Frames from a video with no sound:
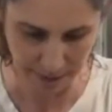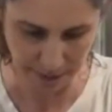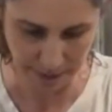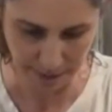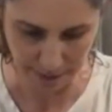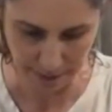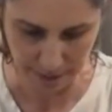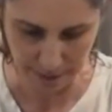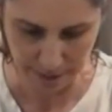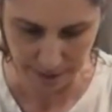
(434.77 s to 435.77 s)

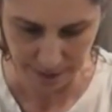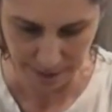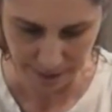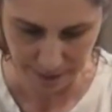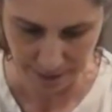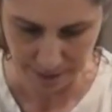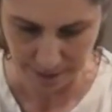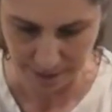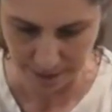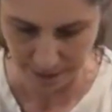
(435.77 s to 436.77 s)

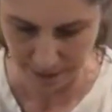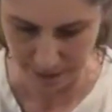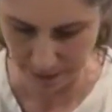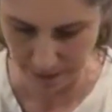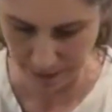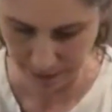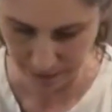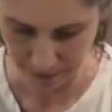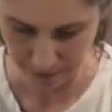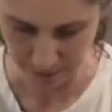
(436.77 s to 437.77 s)

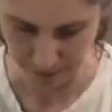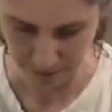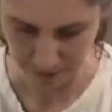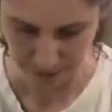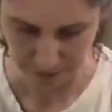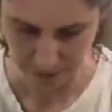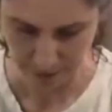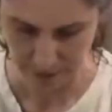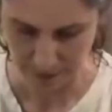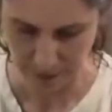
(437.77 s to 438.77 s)

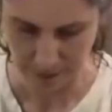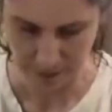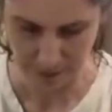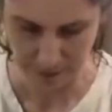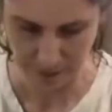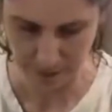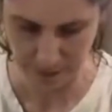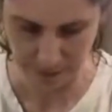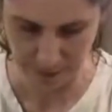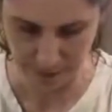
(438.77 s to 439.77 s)

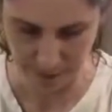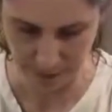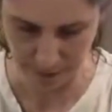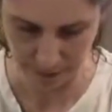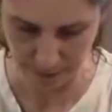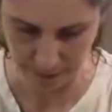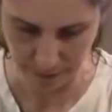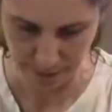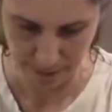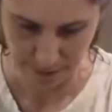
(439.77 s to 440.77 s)

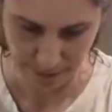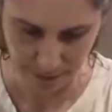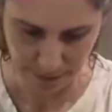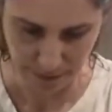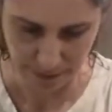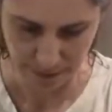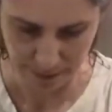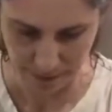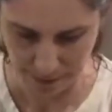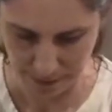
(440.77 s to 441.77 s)

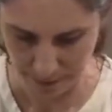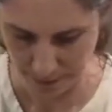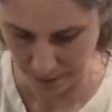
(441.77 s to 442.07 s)
Nobody speaks.